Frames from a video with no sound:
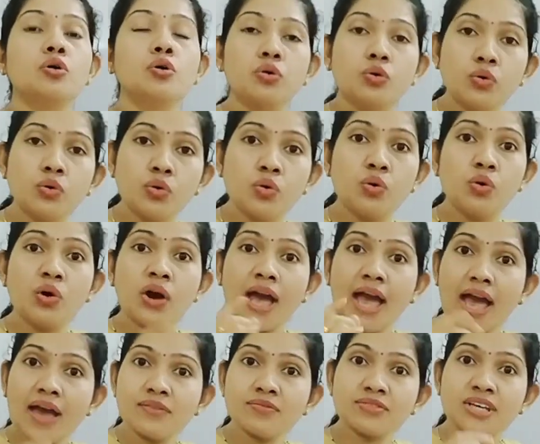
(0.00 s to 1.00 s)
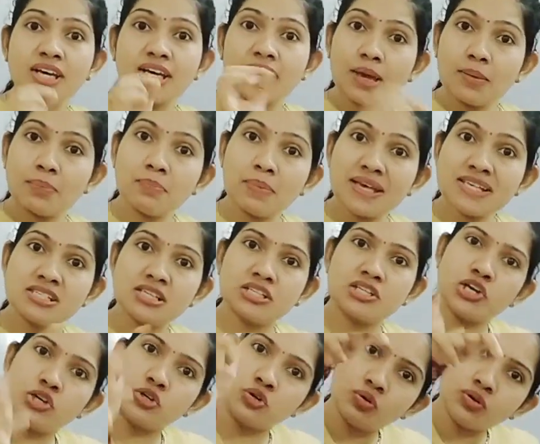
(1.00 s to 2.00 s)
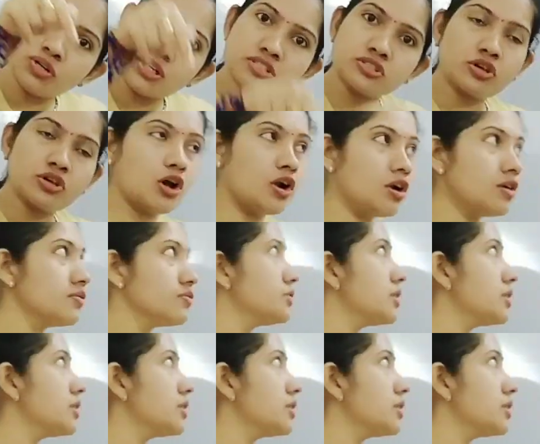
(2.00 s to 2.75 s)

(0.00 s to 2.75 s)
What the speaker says: who have the capacity to dissolve